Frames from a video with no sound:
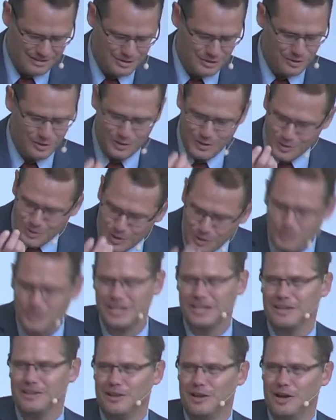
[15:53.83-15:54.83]
So that you
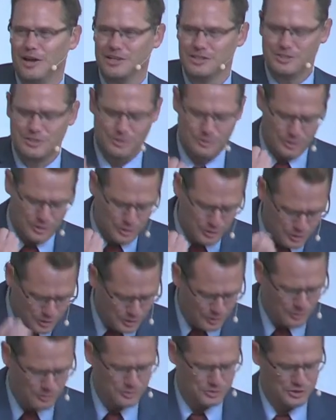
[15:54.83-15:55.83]
don't get lost, so you
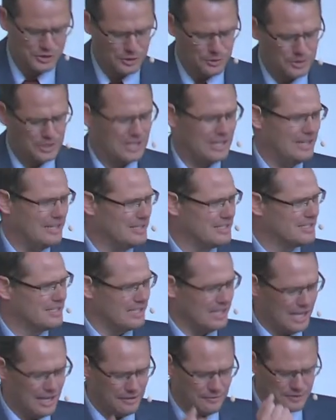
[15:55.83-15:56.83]
don't, don't get
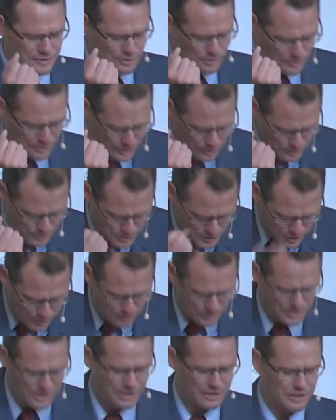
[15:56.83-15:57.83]
enslaved, so that you
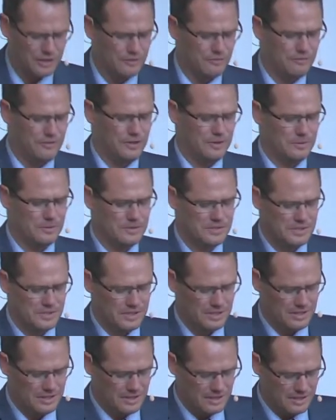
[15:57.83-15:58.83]
don't get confused.